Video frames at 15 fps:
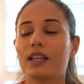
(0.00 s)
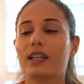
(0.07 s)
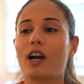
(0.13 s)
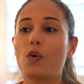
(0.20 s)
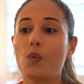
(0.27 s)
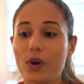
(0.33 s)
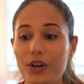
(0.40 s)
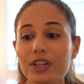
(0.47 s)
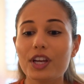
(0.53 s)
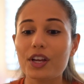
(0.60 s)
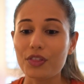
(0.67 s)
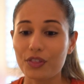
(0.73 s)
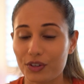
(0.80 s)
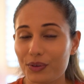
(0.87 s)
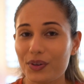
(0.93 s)
Now,
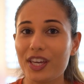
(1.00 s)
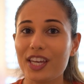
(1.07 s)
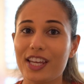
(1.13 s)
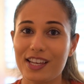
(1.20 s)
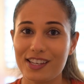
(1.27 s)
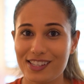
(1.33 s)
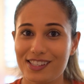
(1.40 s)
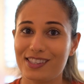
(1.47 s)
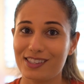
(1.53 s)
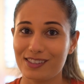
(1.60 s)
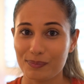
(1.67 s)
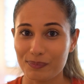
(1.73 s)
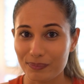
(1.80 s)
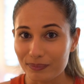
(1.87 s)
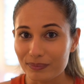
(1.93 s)
working through it
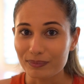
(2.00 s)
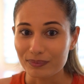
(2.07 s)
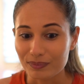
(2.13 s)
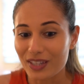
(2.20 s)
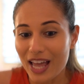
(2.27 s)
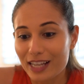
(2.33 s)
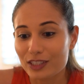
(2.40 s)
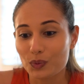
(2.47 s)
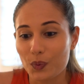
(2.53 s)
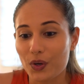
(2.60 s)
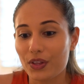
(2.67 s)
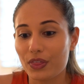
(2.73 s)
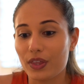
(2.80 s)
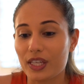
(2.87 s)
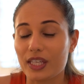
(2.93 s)
that's
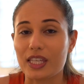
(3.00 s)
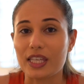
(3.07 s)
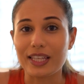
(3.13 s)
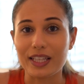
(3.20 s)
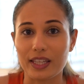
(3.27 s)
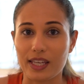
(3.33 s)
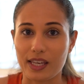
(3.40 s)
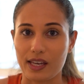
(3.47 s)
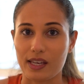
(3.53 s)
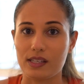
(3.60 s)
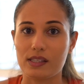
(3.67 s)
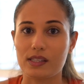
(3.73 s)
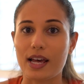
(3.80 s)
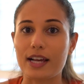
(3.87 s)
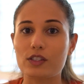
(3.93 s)
where the healing
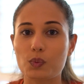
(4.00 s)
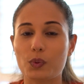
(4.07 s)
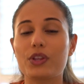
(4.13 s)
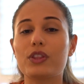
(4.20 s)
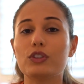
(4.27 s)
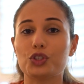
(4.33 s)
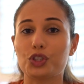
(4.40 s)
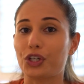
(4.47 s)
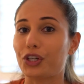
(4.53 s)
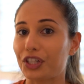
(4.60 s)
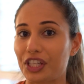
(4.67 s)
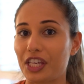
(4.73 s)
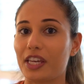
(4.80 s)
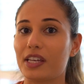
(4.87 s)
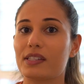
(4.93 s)
is. That's where the
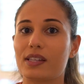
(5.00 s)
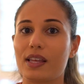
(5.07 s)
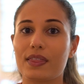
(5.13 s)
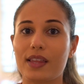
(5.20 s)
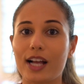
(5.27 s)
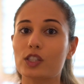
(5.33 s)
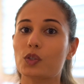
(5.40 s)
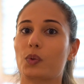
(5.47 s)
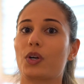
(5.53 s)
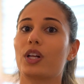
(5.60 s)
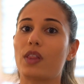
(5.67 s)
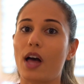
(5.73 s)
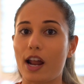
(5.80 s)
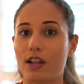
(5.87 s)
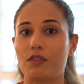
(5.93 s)
journey is. And that's where a
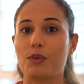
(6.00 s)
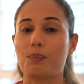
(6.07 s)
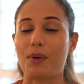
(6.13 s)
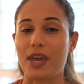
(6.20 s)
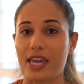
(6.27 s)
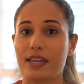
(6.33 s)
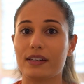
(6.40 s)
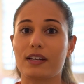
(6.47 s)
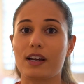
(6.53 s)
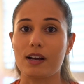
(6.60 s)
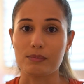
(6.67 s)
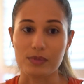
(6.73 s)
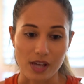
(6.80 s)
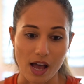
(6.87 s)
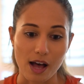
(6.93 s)
lot of the pain
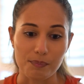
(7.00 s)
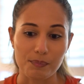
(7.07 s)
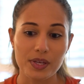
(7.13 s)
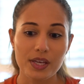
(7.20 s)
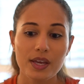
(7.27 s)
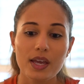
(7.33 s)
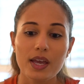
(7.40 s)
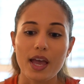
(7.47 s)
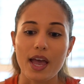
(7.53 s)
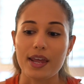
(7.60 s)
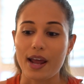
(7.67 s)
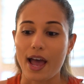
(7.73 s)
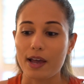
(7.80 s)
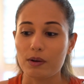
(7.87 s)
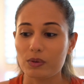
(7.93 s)
comes up. And
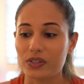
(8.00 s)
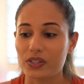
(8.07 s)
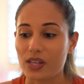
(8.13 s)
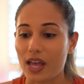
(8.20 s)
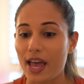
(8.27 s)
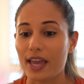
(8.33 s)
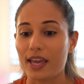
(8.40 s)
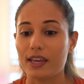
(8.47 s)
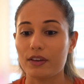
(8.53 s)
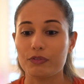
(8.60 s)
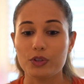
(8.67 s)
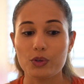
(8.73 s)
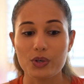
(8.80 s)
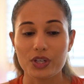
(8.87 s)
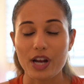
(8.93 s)
I will say, if
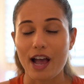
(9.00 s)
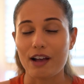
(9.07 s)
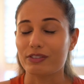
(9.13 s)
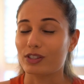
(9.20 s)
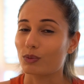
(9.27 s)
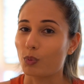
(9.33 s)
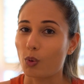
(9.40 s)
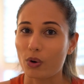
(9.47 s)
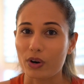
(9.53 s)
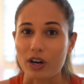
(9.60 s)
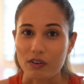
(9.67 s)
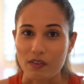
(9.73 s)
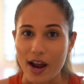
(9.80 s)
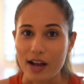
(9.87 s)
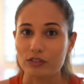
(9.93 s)
you can have support
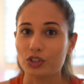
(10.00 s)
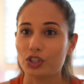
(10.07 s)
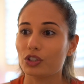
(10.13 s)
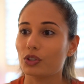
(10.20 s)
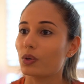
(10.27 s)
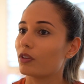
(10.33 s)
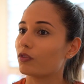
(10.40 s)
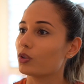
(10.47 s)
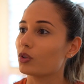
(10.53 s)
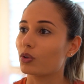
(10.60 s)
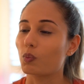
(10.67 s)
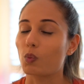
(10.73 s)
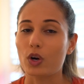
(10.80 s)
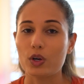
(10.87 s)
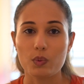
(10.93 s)
around you, if you
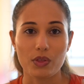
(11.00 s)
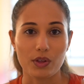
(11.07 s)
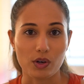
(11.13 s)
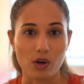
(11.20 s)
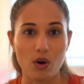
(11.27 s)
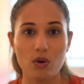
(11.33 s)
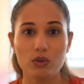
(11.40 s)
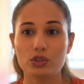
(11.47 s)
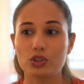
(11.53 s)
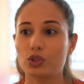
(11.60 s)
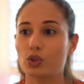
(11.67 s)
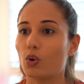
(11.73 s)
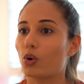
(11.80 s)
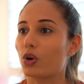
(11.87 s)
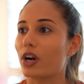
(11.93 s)
can work with a
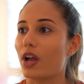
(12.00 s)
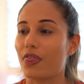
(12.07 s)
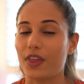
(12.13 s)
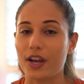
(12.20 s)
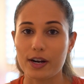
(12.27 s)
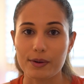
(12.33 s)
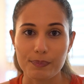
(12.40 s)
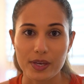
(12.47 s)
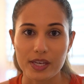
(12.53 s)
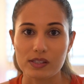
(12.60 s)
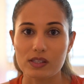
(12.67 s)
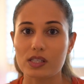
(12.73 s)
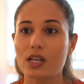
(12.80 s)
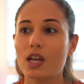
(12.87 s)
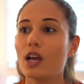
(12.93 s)
coach or a
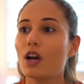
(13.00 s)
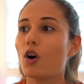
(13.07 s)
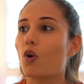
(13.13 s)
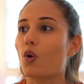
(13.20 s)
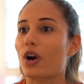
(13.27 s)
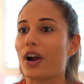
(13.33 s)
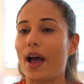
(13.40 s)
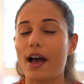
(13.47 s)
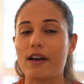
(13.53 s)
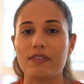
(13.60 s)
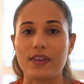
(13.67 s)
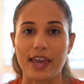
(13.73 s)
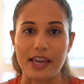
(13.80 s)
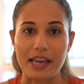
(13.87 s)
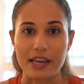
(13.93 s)
therapist or
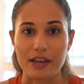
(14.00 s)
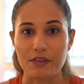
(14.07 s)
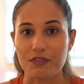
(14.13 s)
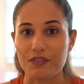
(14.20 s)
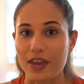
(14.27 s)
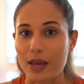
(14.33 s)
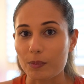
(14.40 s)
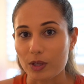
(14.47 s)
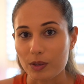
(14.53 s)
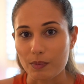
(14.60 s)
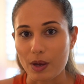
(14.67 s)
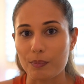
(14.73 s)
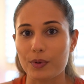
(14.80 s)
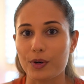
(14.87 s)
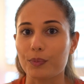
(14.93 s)
have a family
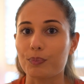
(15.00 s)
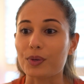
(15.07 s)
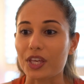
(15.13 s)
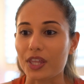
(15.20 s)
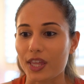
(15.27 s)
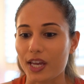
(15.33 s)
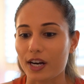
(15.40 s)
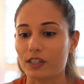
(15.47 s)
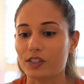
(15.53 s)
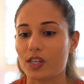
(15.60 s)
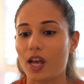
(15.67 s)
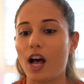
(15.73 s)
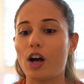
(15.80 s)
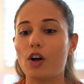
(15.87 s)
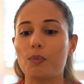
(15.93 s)
member be there to
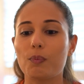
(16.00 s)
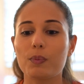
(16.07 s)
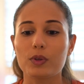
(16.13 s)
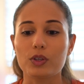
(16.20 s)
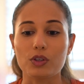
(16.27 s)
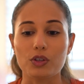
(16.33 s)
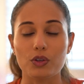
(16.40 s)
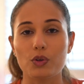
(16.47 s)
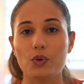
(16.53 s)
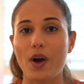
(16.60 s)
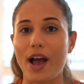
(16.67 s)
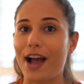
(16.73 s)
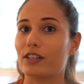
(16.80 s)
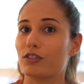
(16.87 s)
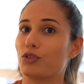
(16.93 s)
help you
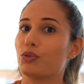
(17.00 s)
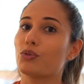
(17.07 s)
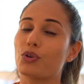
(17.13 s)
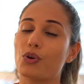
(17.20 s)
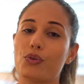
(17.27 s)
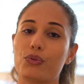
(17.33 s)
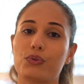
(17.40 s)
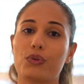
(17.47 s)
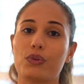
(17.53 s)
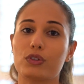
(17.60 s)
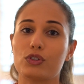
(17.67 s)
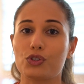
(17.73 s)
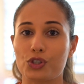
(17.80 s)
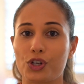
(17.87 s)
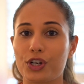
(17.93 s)
as you go through
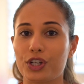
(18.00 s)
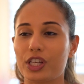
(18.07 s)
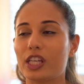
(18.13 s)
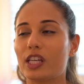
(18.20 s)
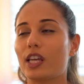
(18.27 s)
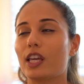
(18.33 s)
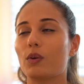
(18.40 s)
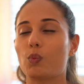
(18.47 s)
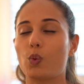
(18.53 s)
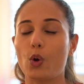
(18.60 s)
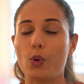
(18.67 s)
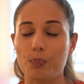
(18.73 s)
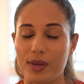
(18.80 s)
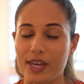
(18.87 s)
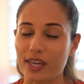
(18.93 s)
this journey, it
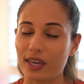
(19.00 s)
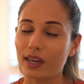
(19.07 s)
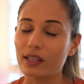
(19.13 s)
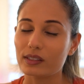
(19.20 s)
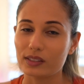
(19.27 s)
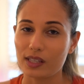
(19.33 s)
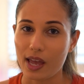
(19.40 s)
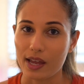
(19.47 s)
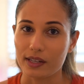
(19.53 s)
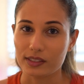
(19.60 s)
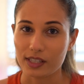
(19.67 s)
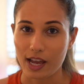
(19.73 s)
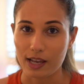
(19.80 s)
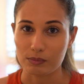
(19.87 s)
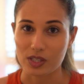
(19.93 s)
will make it 10
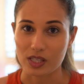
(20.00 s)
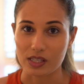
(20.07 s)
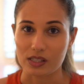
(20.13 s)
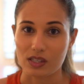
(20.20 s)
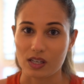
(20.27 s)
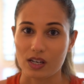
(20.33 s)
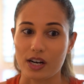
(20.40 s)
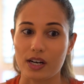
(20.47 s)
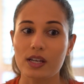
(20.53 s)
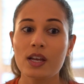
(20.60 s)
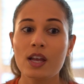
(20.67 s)
times easier.